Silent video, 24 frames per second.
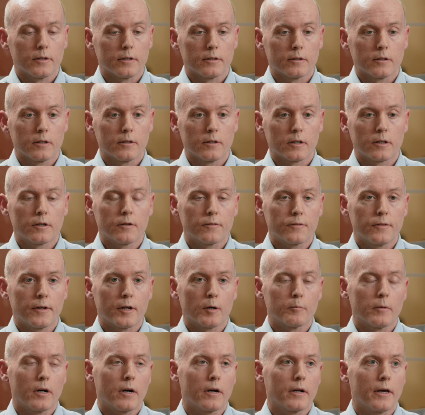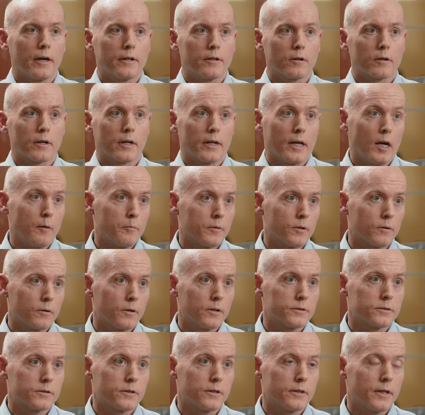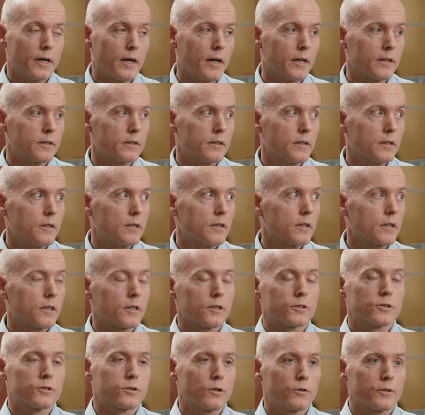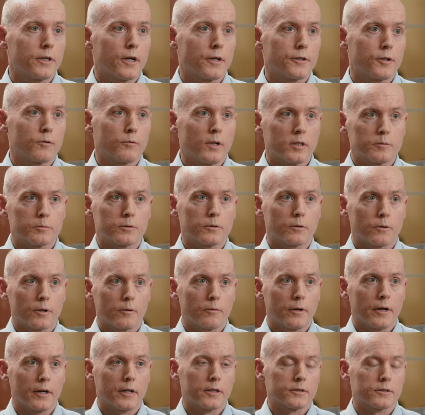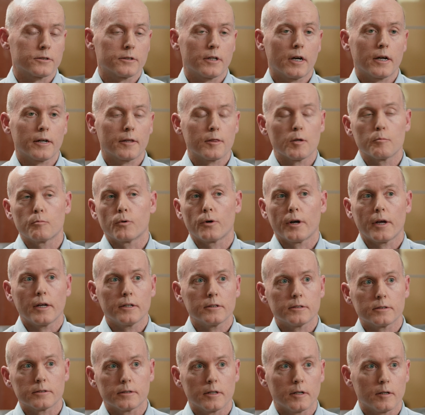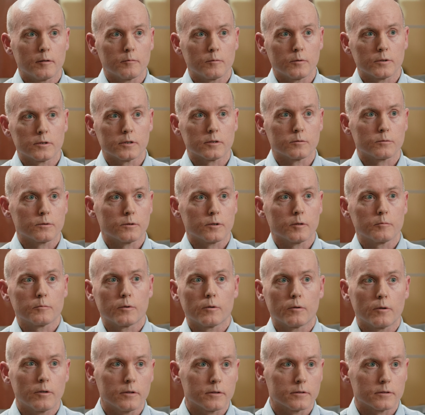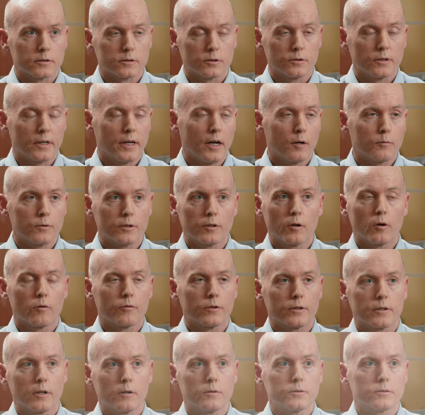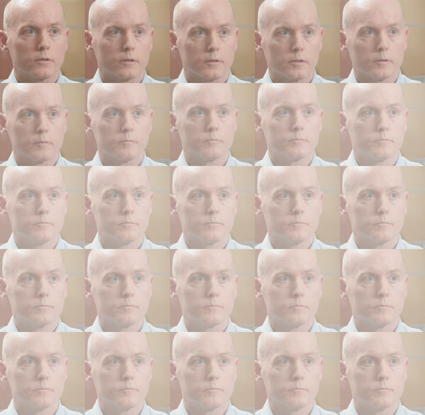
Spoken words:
And the good thing about endocannabinoids, they're not going to slow down your respiratory rate because they're not in the brainstem, which is really important. So you can't really overdose on them.